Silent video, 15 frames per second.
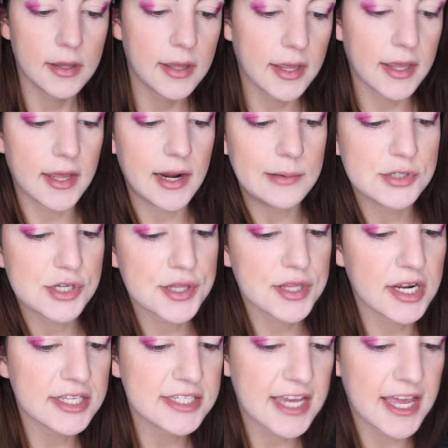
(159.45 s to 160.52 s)
And I'm just
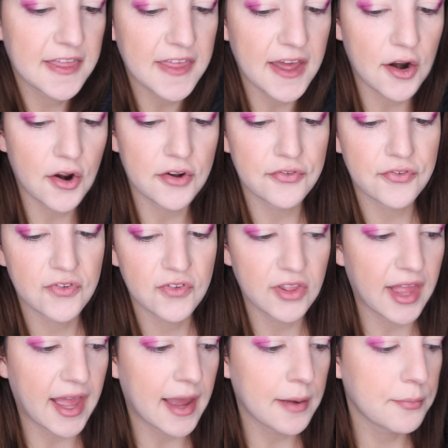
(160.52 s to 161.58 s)
going to take that on a
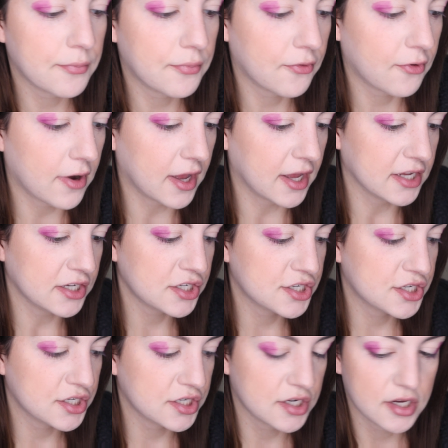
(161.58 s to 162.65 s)
flat
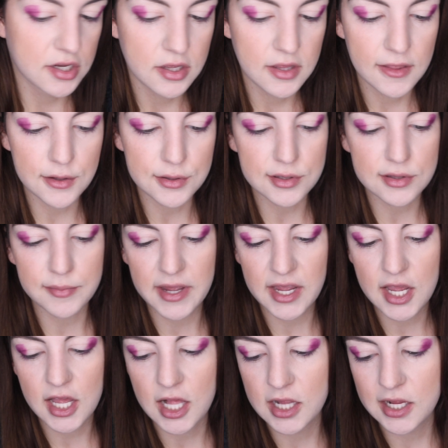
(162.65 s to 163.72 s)
brush. This is my
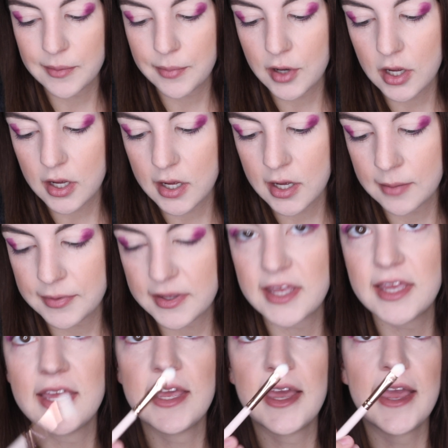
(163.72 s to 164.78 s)
ColourPop
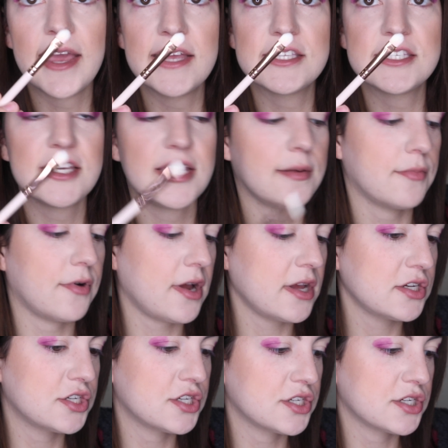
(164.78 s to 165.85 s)
E18
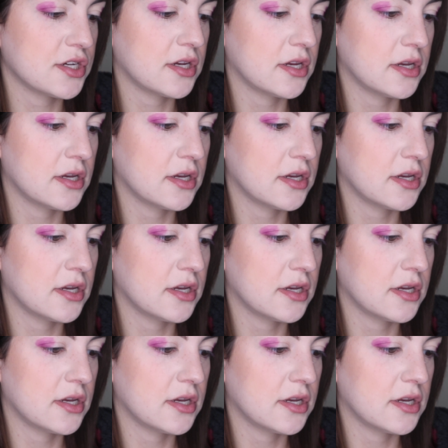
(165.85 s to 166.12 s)
brush.